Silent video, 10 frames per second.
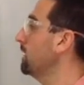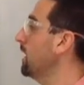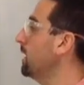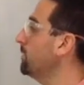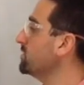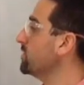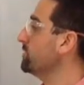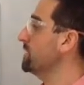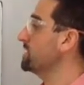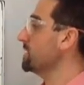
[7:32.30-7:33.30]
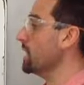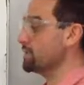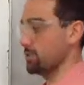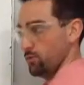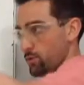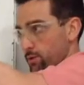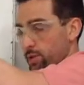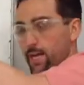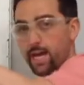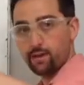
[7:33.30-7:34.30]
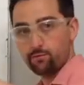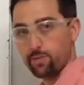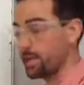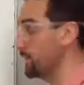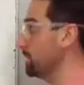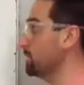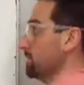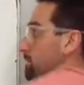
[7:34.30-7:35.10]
how much of this stock solution that I have in my hand,